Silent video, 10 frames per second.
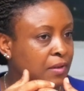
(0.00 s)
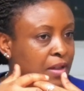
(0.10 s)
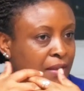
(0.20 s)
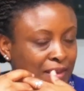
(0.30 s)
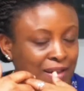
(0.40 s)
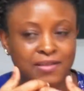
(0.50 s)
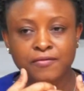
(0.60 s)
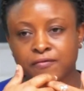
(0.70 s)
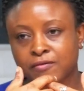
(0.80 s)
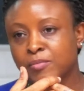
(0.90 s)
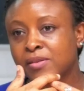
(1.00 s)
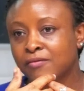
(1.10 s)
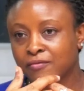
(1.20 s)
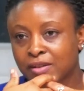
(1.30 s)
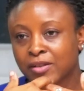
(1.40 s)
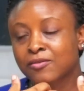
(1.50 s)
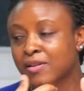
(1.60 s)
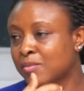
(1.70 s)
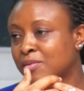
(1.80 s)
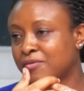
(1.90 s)
And that's, for me,
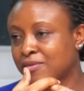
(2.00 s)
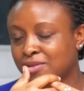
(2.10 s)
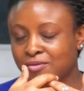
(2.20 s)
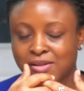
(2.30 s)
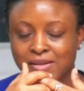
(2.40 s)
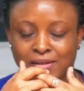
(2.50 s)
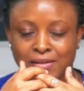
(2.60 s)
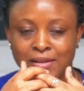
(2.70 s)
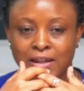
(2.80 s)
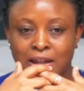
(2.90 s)
incredibly frustrating.